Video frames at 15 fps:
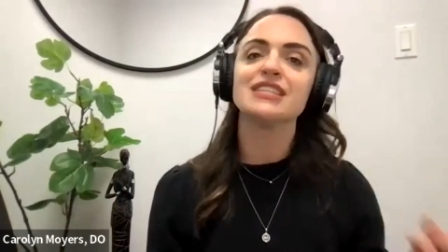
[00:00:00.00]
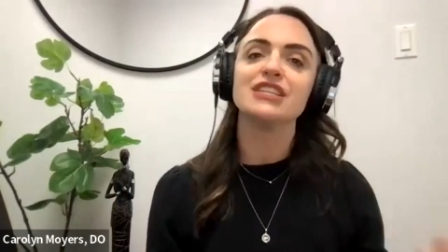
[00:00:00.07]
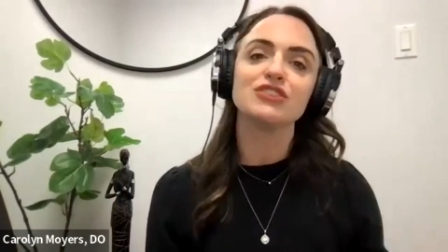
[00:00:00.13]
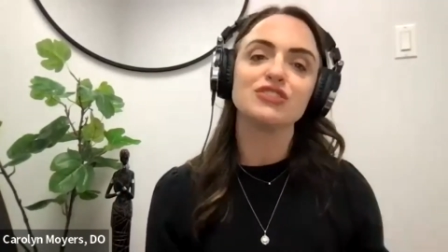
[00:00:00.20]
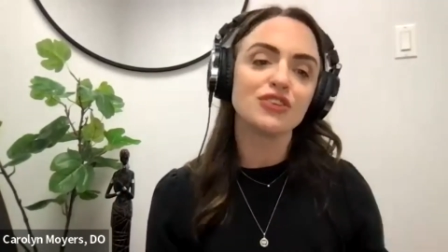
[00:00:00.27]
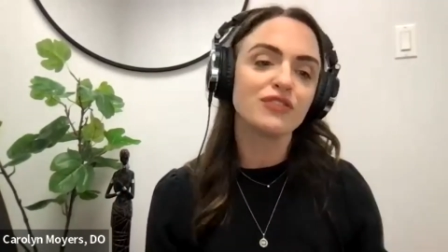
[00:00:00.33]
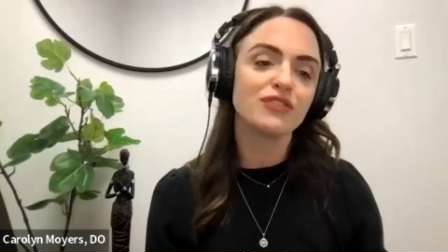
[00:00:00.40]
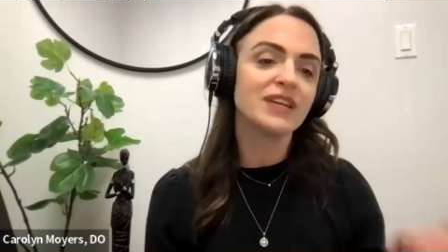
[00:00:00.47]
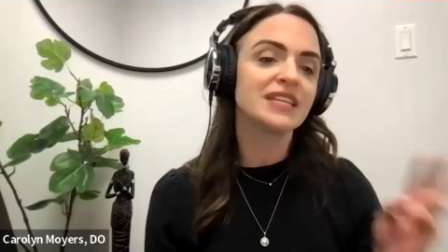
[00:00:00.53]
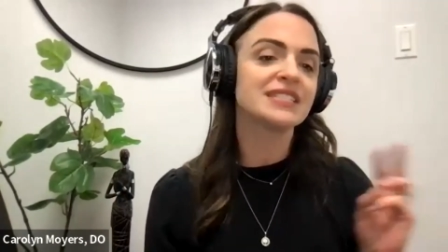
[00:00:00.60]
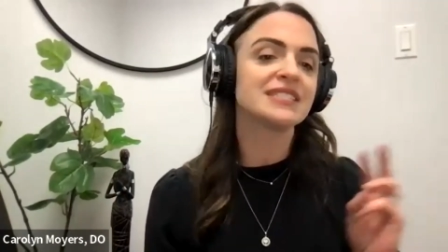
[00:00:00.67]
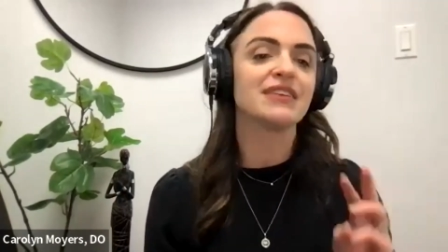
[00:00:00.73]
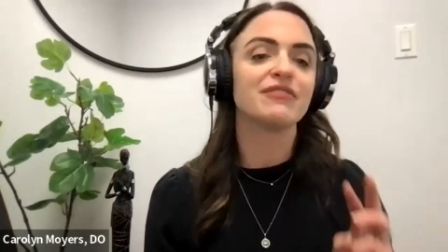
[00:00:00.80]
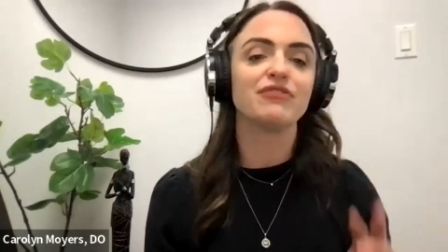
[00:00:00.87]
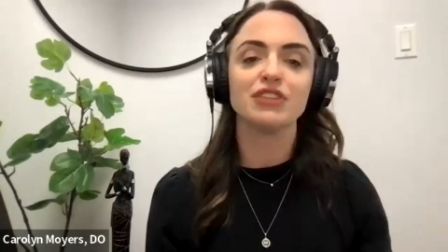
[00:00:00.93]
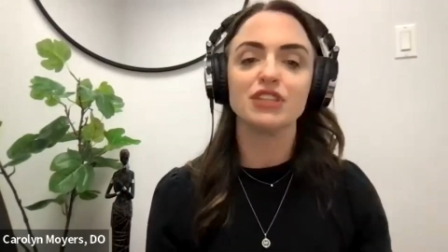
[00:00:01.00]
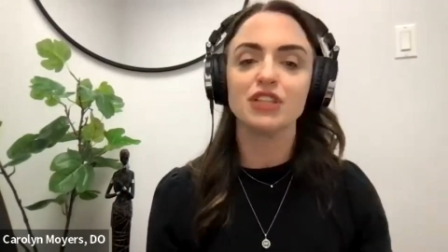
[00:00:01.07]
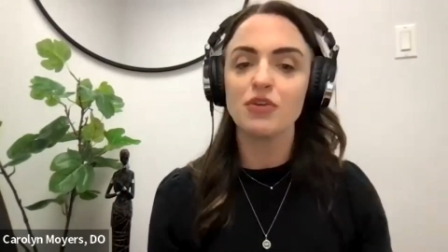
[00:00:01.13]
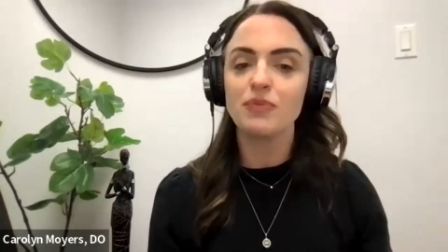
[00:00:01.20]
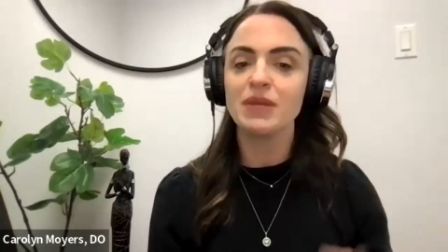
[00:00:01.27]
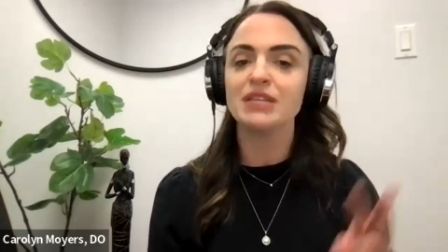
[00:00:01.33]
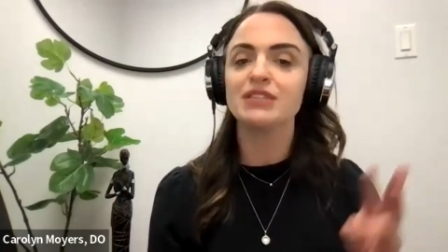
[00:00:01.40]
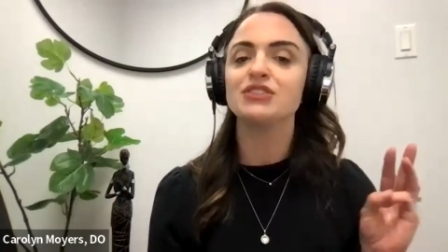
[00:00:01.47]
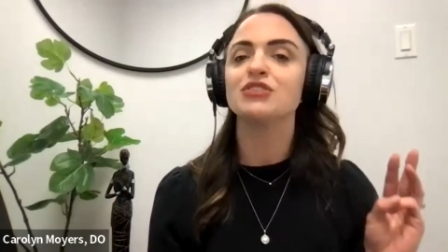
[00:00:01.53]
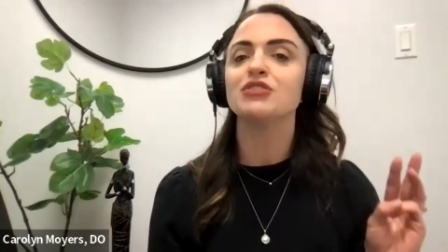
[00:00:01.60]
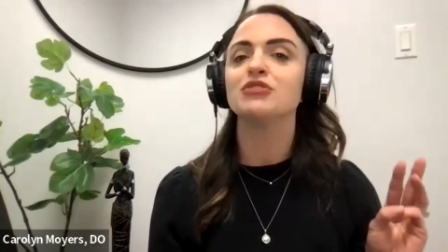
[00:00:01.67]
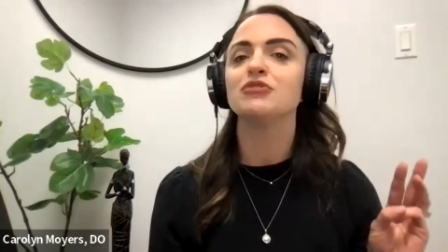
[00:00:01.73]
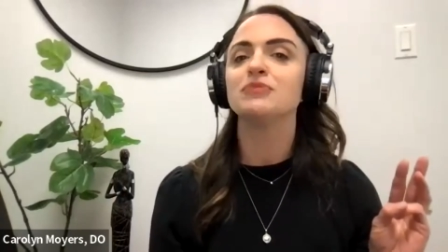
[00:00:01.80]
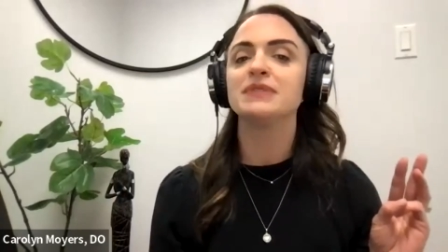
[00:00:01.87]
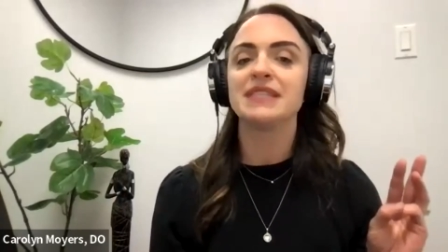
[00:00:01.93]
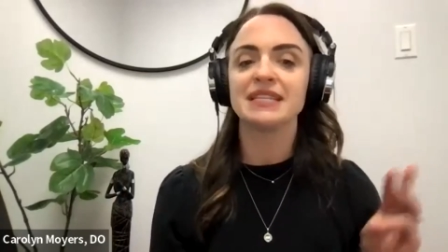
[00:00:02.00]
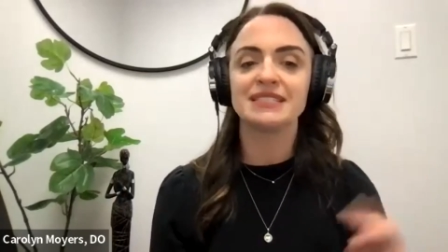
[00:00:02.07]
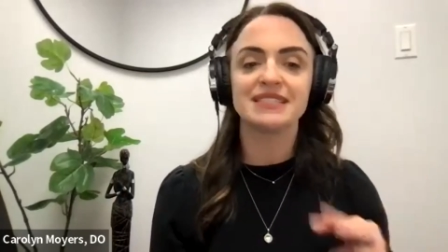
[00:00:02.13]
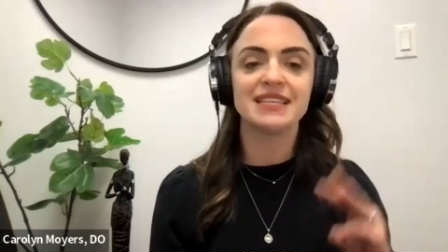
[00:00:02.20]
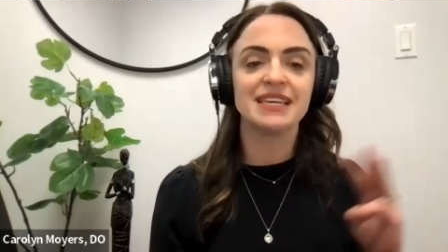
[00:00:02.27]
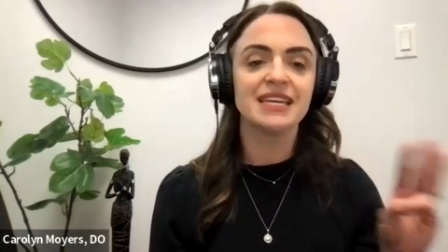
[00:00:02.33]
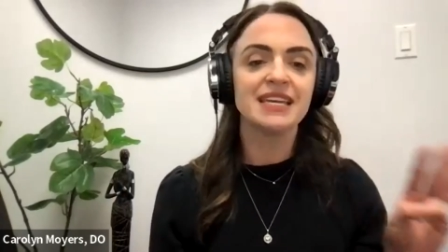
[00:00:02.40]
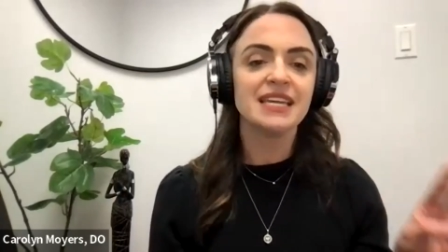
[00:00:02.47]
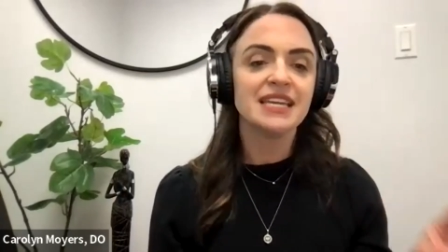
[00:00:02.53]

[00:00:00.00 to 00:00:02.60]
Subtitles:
the cervix, the fallopian tubes, that's the